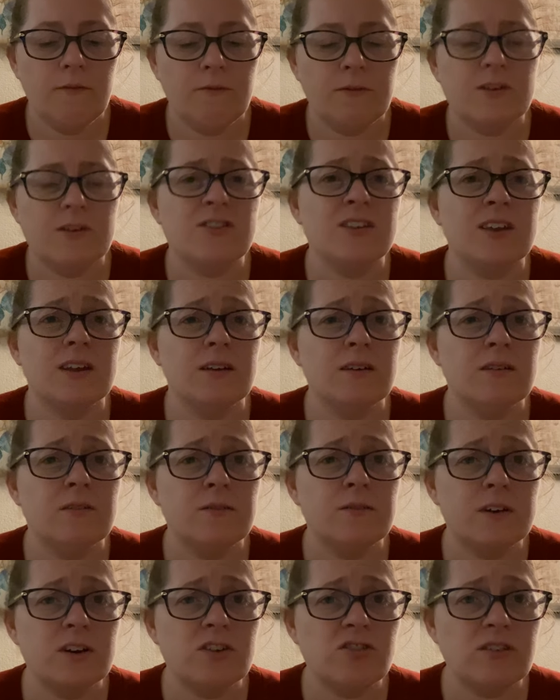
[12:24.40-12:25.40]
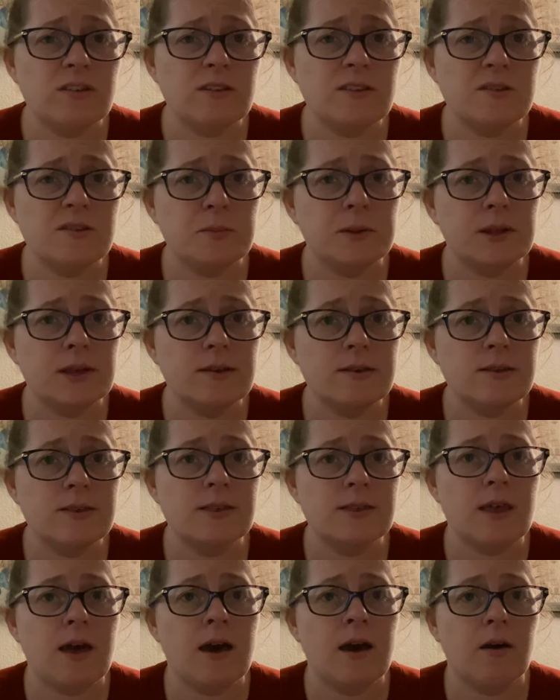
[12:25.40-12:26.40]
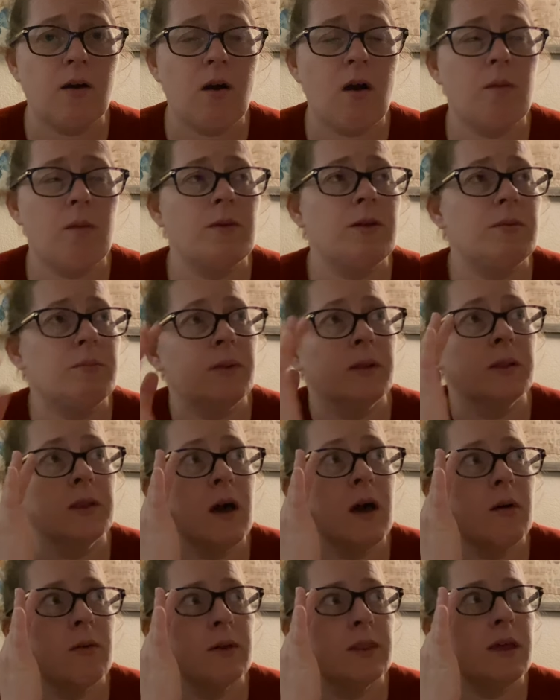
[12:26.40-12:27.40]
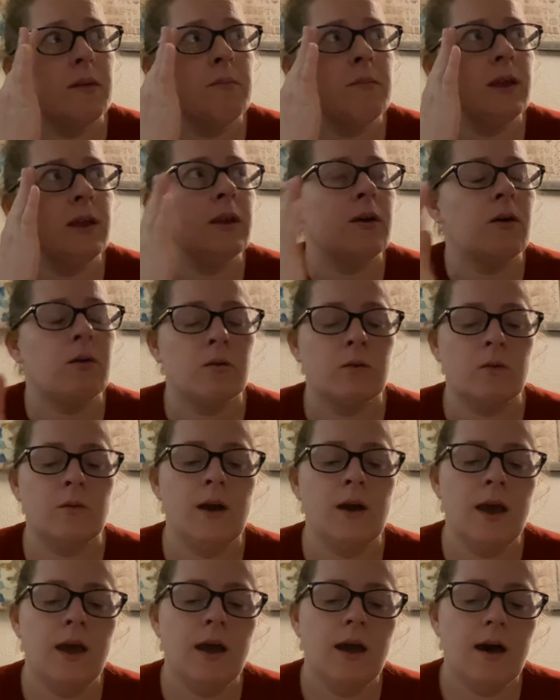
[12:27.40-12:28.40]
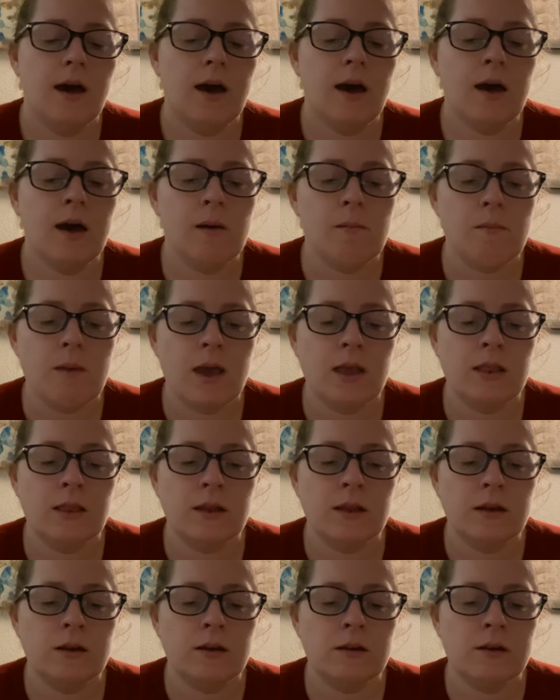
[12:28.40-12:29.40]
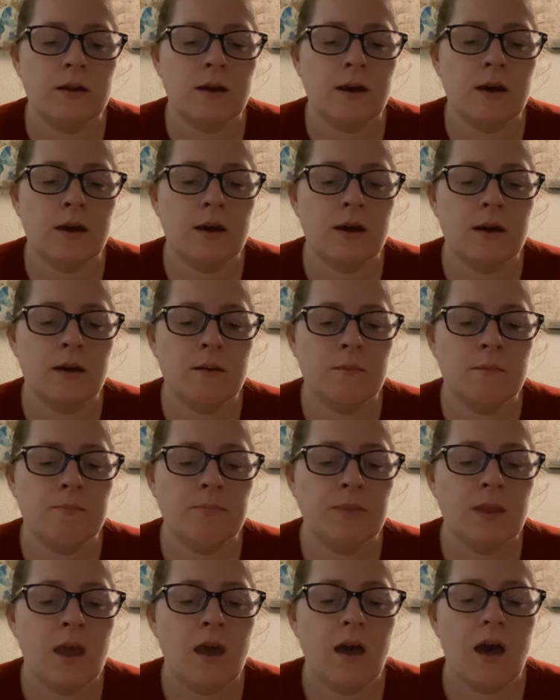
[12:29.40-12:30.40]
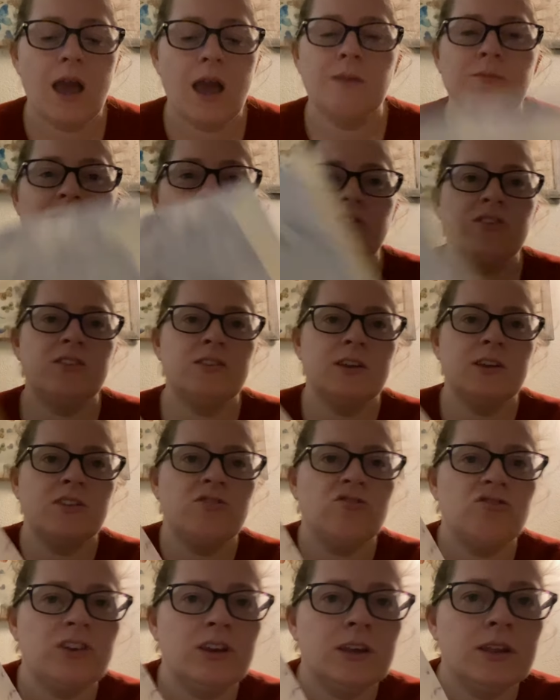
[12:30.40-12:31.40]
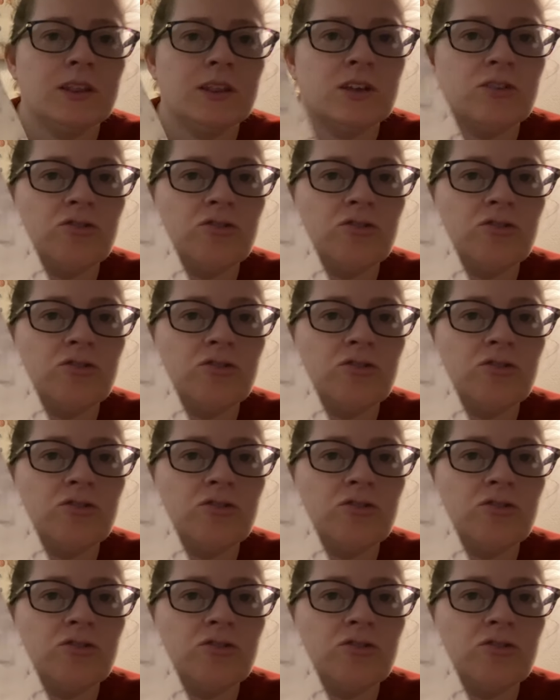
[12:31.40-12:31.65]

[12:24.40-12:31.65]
skin conversions, please comment below and let me know. And then I'm stitching the